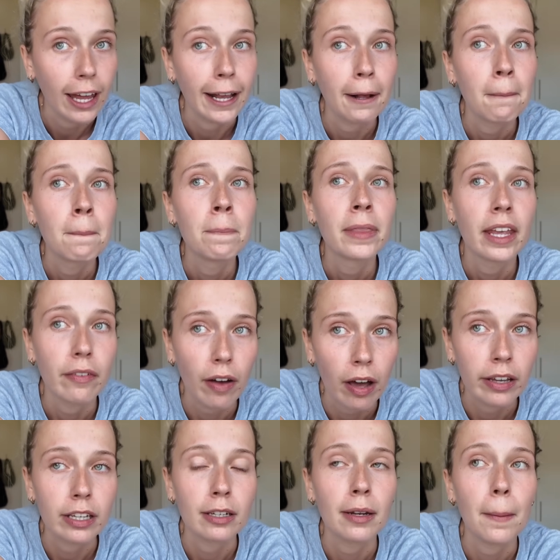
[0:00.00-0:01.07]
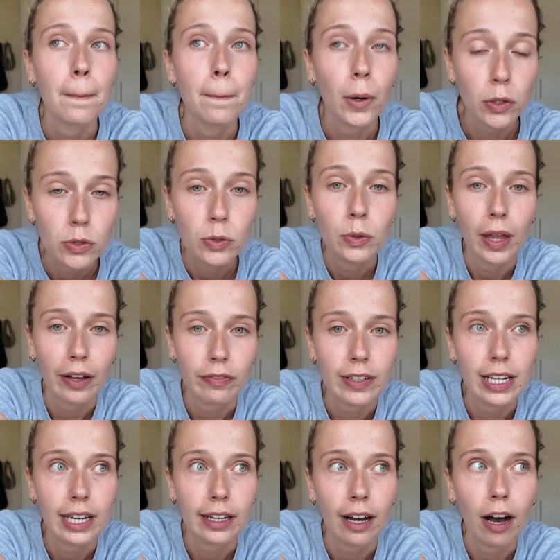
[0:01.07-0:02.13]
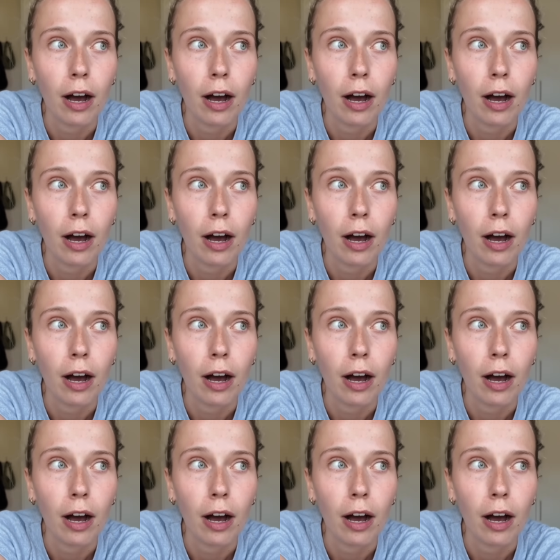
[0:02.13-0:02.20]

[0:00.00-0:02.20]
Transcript: Like, I could bottle that feeling